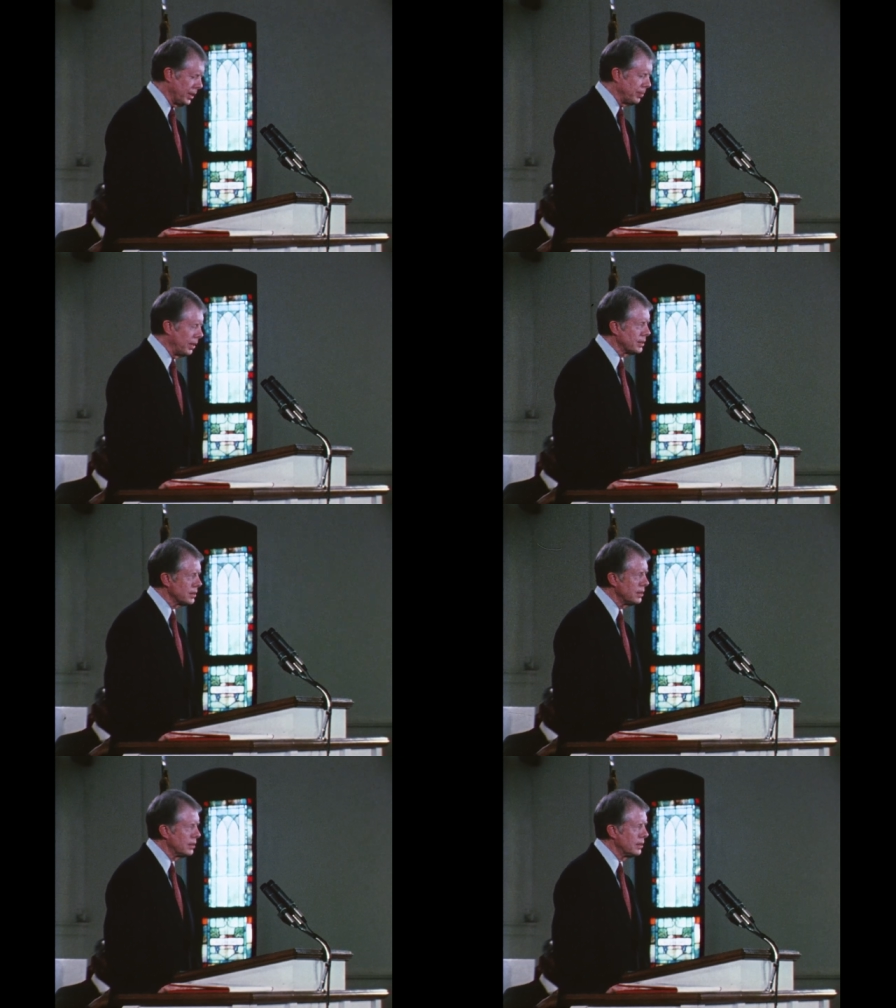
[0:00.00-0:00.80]
We
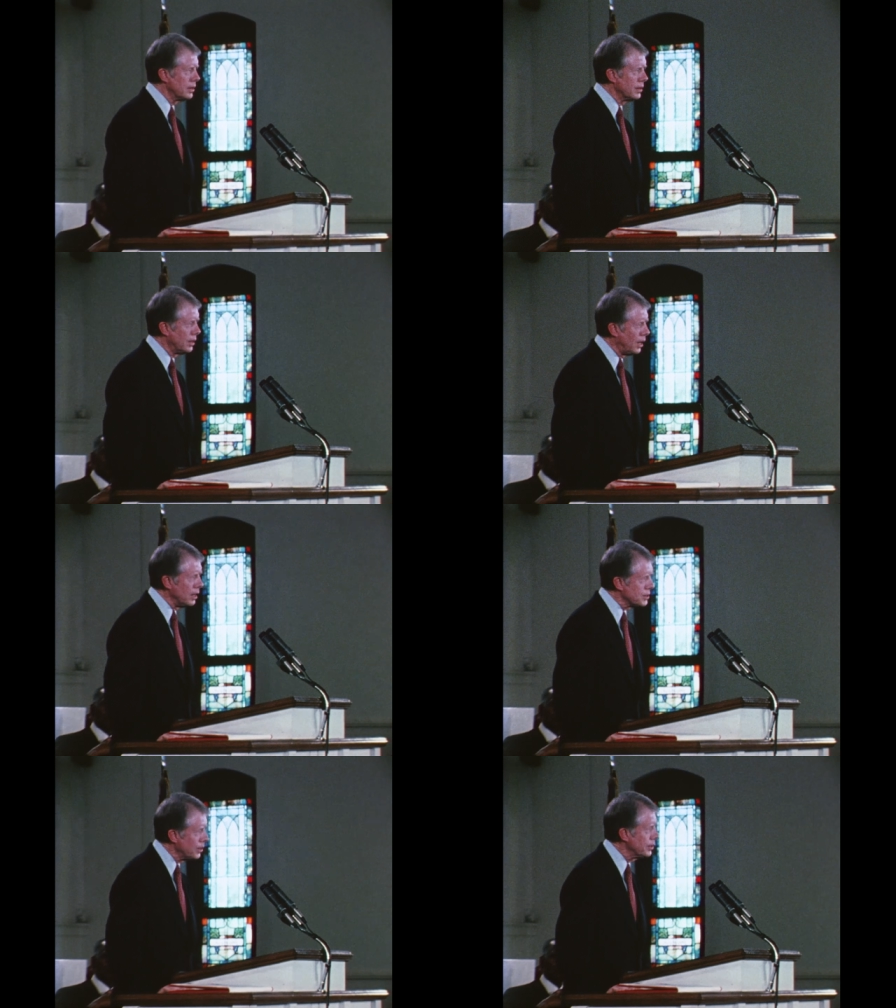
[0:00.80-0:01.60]
must
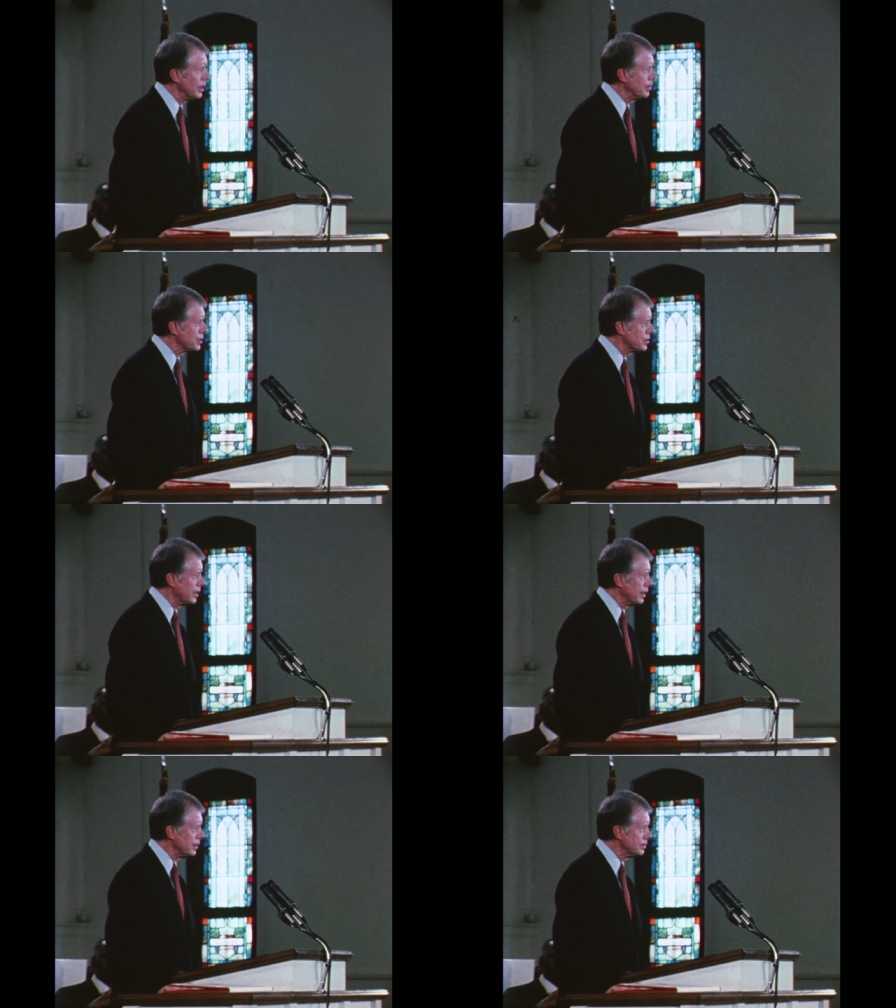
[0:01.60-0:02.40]
also
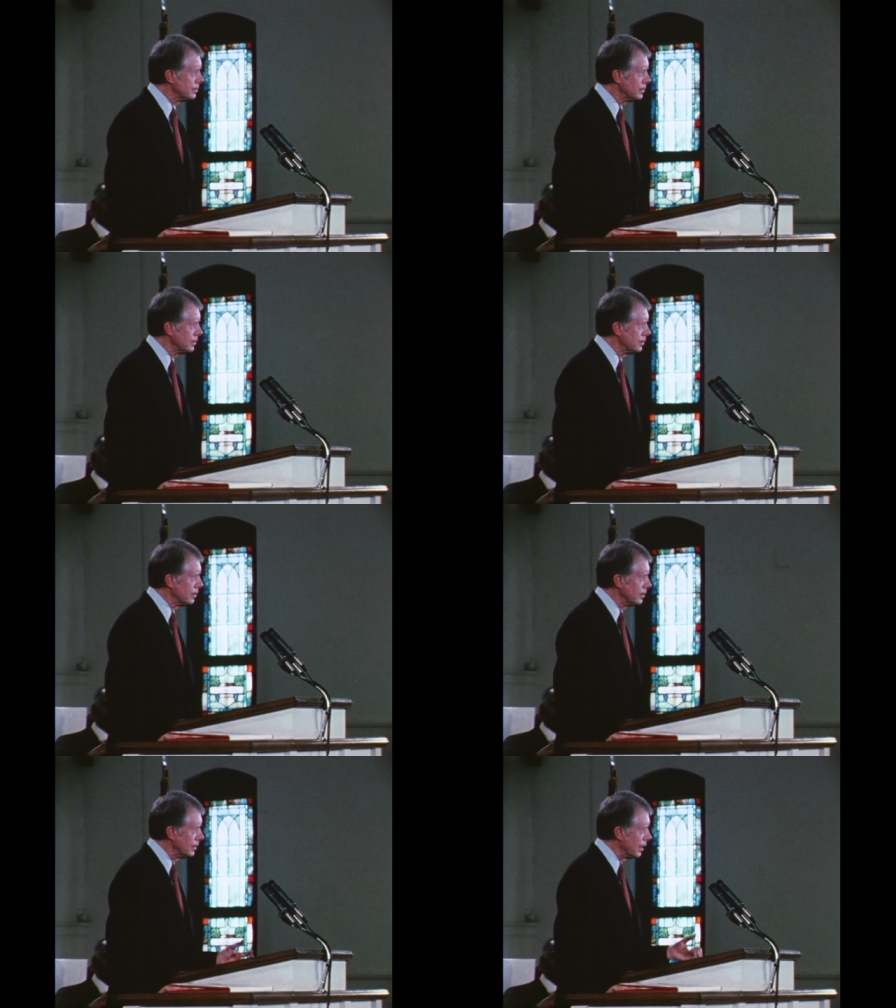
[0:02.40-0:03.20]
demonstrate
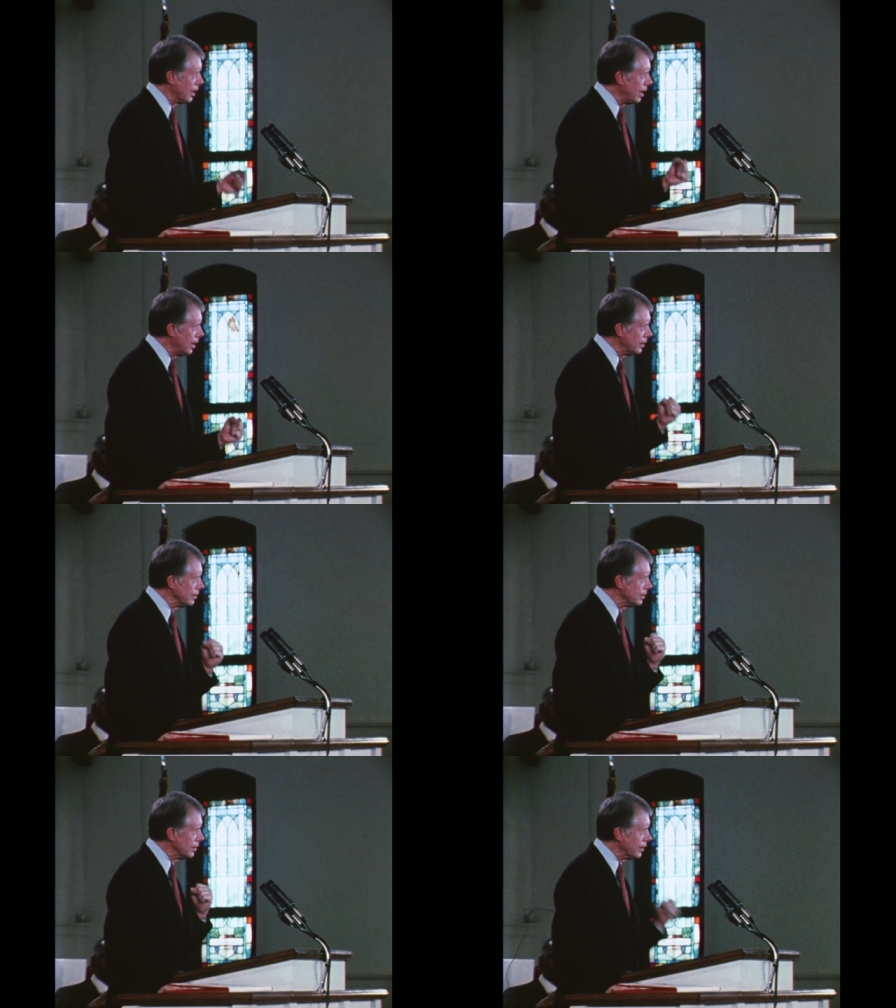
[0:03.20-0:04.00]
that
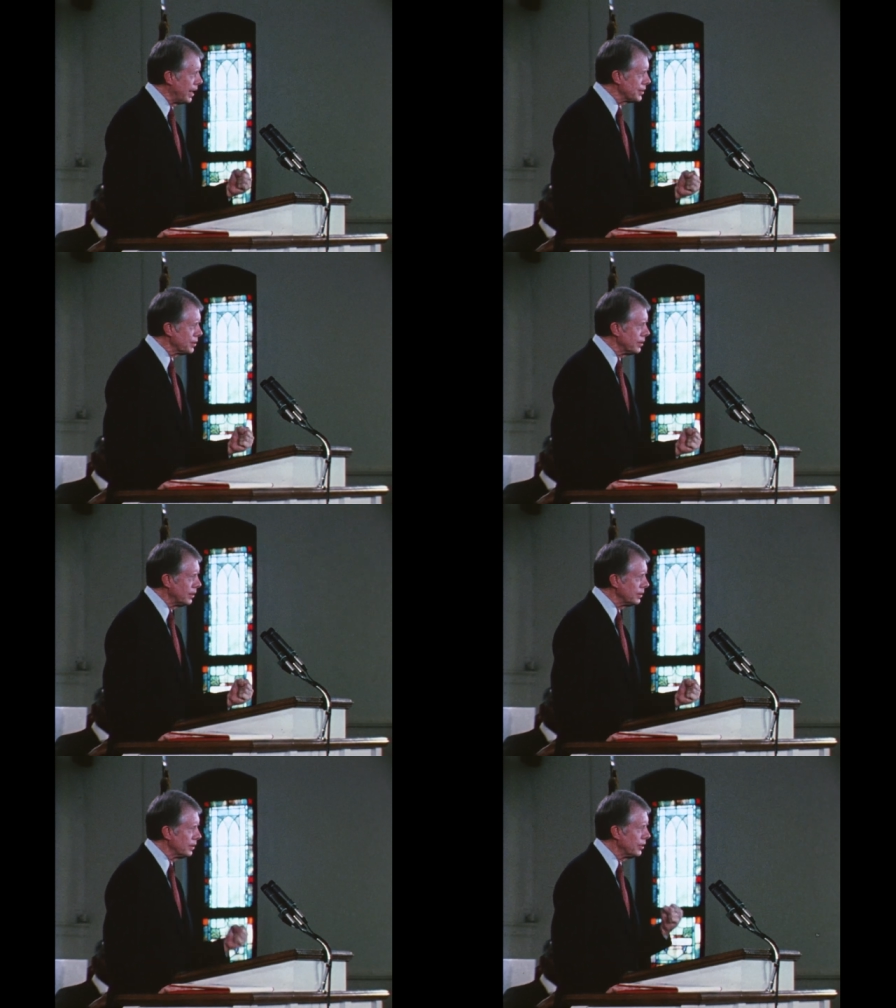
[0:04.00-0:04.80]
our
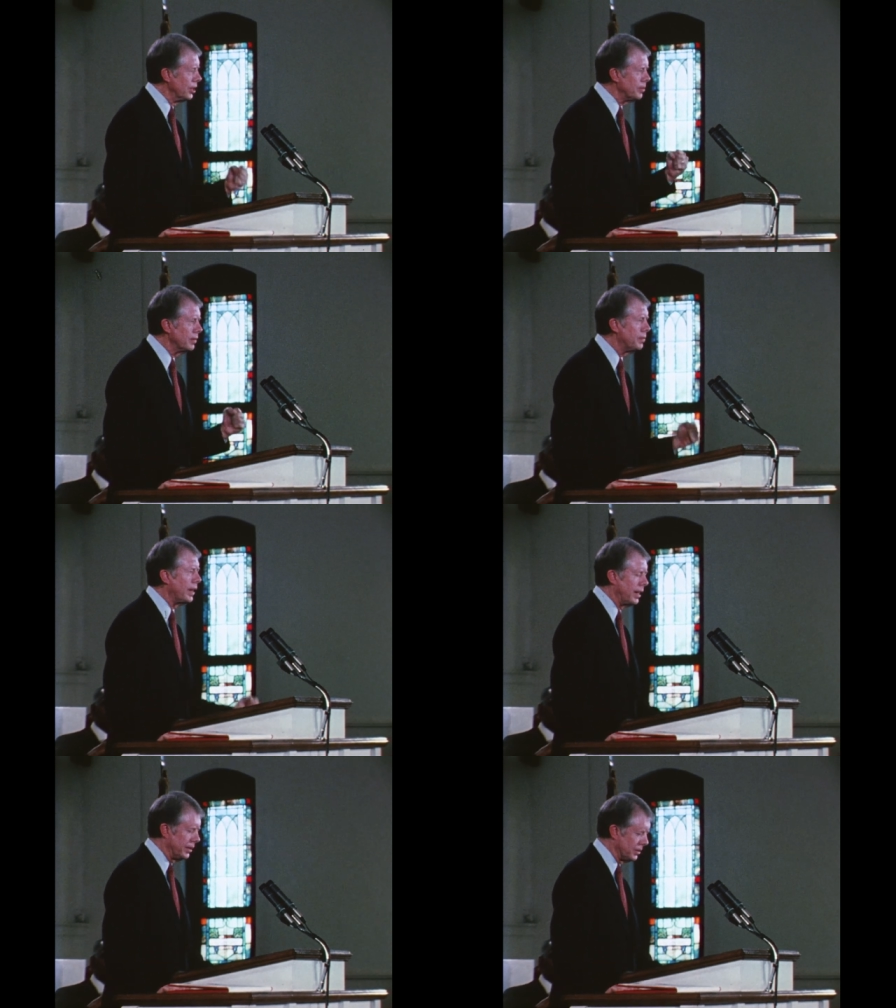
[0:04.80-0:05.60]
national human
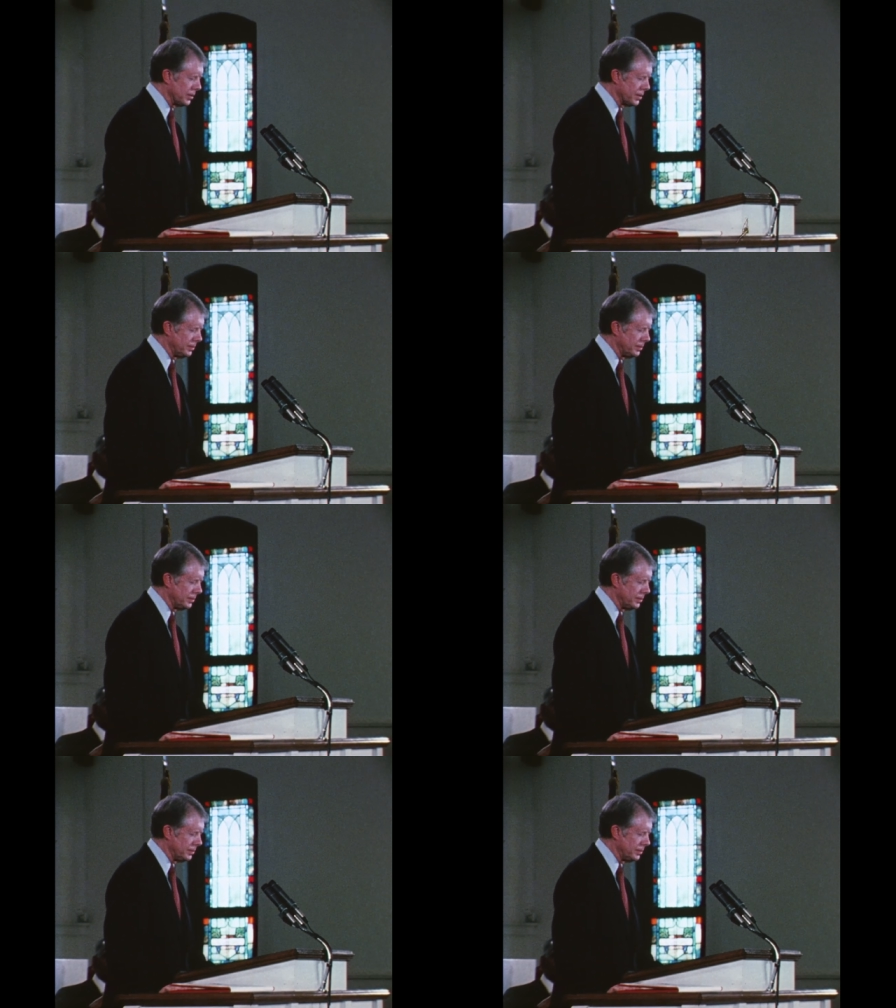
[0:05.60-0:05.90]
values